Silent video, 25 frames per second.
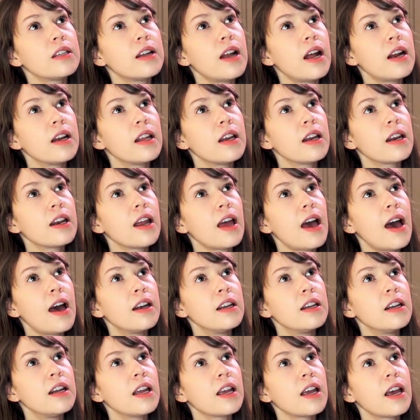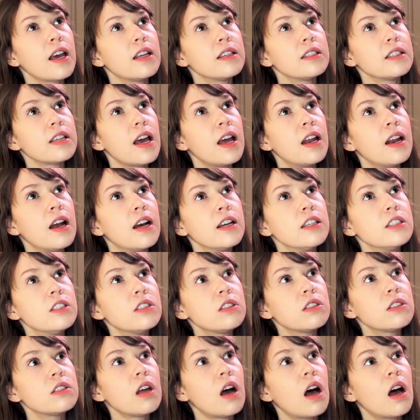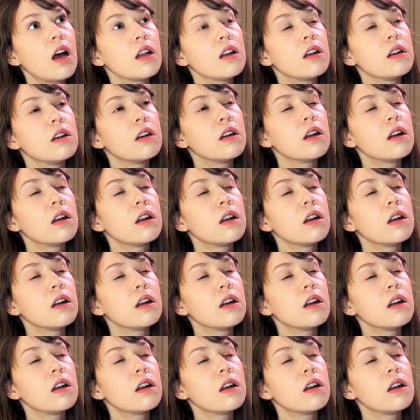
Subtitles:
editing it. And I just thought,